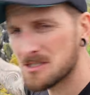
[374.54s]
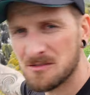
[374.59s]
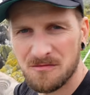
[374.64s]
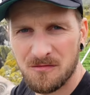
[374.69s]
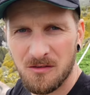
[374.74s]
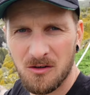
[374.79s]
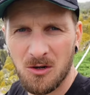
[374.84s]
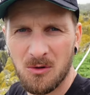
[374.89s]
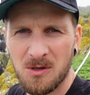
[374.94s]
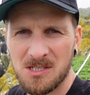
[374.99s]
and
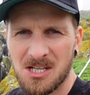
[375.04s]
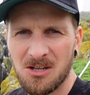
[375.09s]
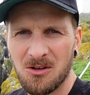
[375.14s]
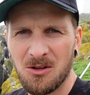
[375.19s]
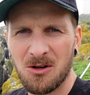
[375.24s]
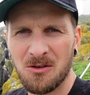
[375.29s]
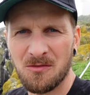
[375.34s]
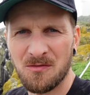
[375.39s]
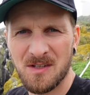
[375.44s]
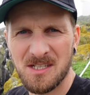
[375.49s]
forward
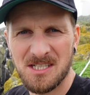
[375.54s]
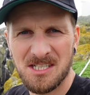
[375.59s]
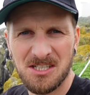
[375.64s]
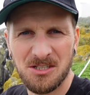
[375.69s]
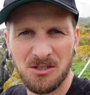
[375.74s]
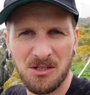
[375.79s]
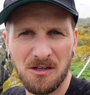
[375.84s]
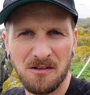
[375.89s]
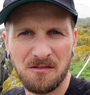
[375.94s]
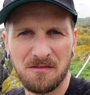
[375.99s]
along this
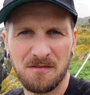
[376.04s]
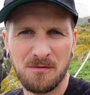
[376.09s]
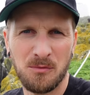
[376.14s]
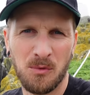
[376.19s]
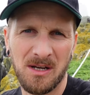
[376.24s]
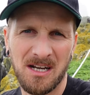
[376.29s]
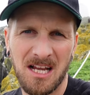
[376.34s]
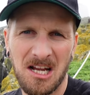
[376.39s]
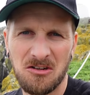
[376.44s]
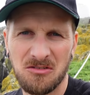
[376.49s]
sort of
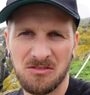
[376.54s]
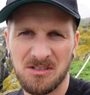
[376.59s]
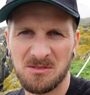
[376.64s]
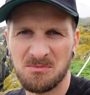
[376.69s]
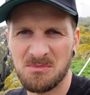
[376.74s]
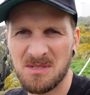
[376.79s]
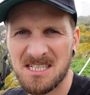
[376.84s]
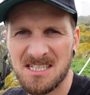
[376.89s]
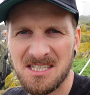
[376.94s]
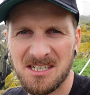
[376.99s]
100
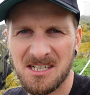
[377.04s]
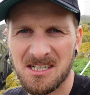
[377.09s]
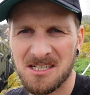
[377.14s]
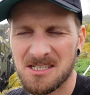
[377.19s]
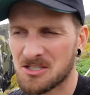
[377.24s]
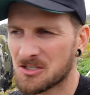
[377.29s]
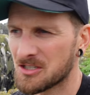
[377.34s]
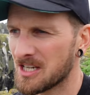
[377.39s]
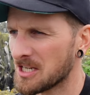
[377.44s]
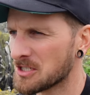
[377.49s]
meter
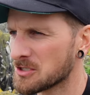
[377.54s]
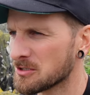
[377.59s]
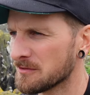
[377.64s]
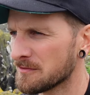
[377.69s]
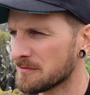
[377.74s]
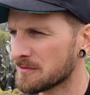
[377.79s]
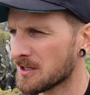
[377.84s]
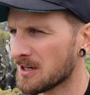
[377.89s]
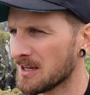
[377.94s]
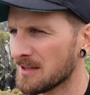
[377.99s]
stretch
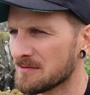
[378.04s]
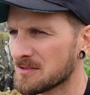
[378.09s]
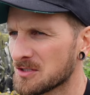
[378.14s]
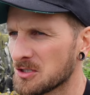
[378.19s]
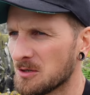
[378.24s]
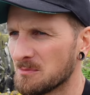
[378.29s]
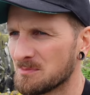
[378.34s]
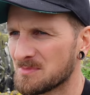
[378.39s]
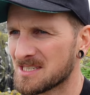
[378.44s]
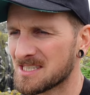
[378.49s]
of cliff
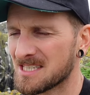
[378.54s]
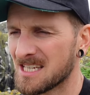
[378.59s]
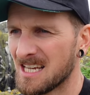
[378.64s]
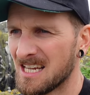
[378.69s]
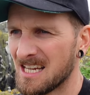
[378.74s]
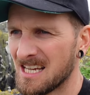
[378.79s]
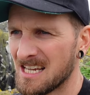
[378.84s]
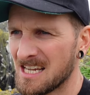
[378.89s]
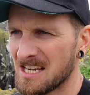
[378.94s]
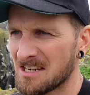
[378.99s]
tops,
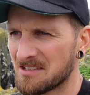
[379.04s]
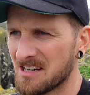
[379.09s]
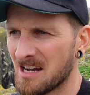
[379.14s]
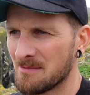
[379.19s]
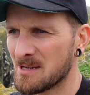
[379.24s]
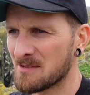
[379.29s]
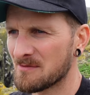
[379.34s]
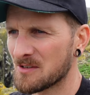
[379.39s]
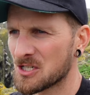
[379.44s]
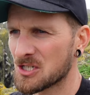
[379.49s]

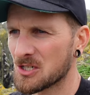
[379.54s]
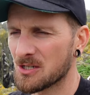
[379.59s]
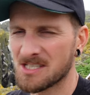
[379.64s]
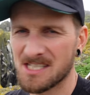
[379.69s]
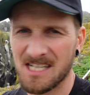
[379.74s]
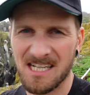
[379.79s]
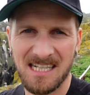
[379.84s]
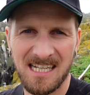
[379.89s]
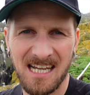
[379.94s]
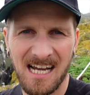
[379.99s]
grabbing the
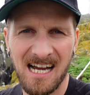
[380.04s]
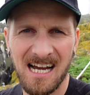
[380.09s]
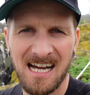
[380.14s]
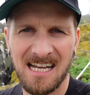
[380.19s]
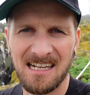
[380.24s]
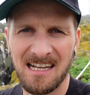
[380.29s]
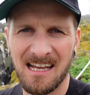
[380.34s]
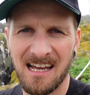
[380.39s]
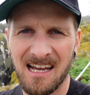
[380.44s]
shots I can.